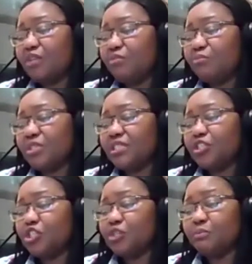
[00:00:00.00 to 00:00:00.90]

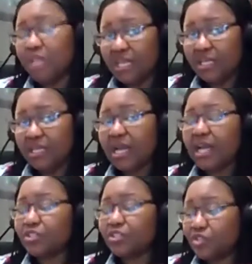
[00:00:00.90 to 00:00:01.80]
important to me
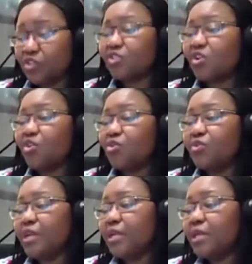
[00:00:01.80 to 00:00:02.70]
and to Dr.
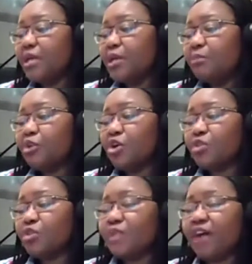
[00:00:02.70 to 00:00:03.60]
Ore,
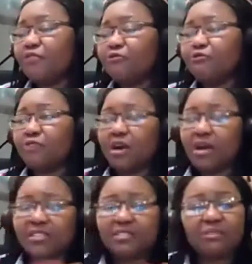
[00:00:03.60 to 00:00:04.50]
because we have
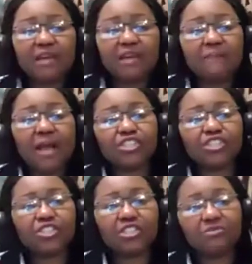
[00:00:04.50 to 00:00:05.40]
a similar
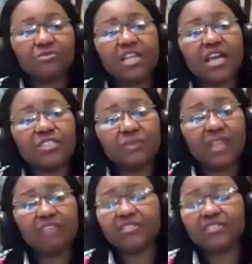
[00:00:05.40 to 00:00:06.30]
passion in regards to
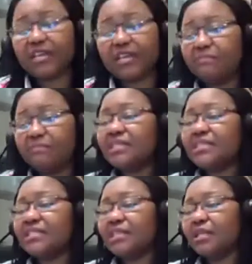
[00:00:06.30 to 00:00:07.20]
lifestyle
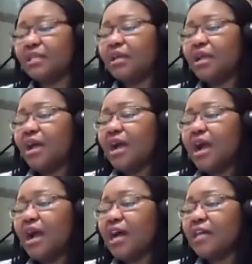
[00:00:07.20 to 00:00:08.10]
medicine.
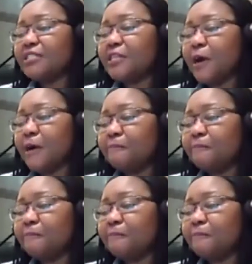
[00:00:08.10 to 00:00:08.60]
And